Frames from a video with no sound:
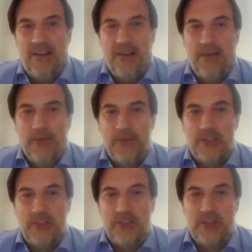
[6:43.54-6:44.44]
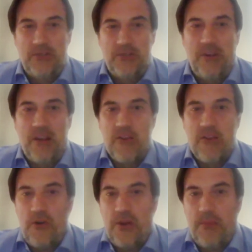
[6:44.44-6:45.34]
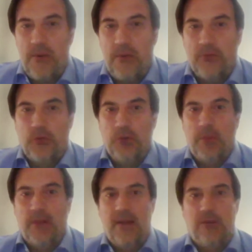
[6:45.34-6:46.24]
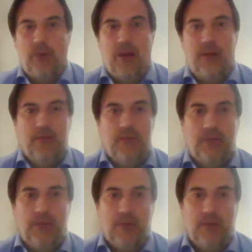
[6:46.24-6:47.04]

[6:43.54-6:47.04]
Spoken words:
which is very ironic because ultimately Erdogan,